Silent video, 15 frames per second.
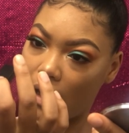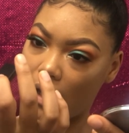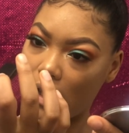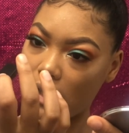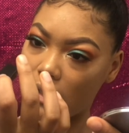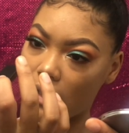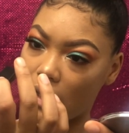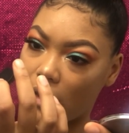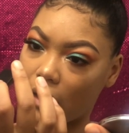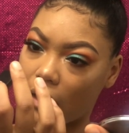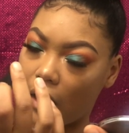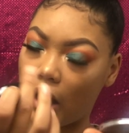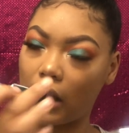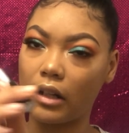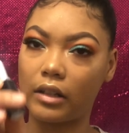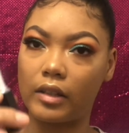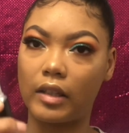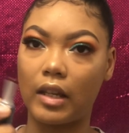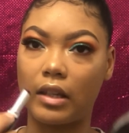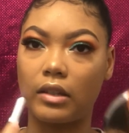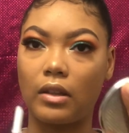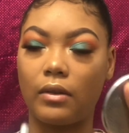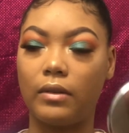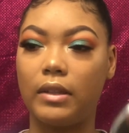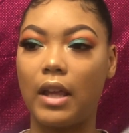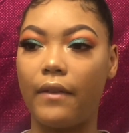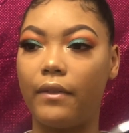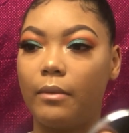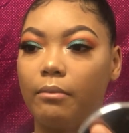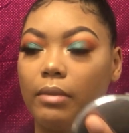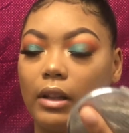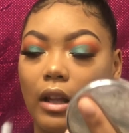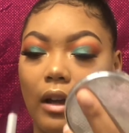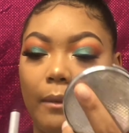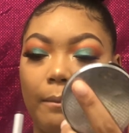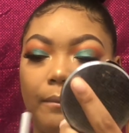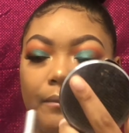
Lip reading: It's in the color 607 Plum.